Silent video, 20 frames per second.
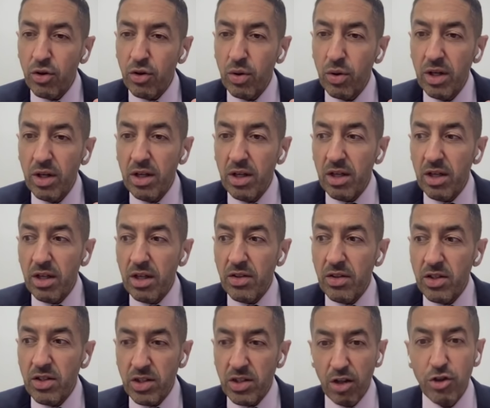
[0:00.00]
So
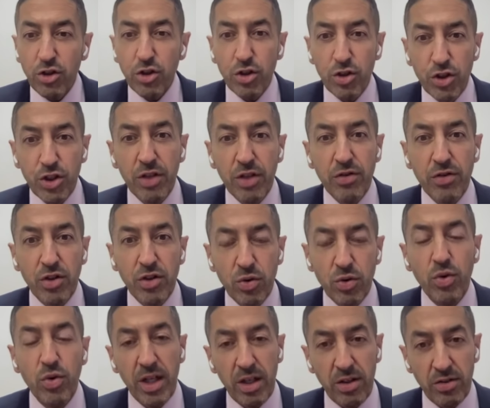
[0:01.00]
these cultural shifts
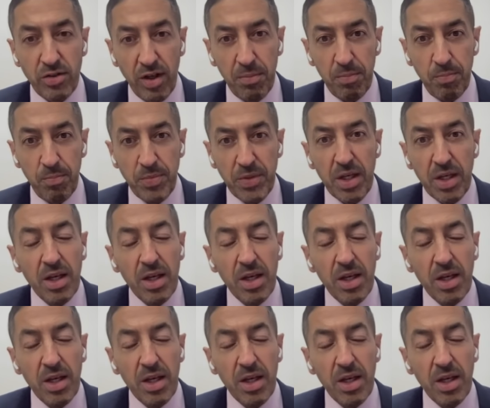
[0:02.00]
do take time.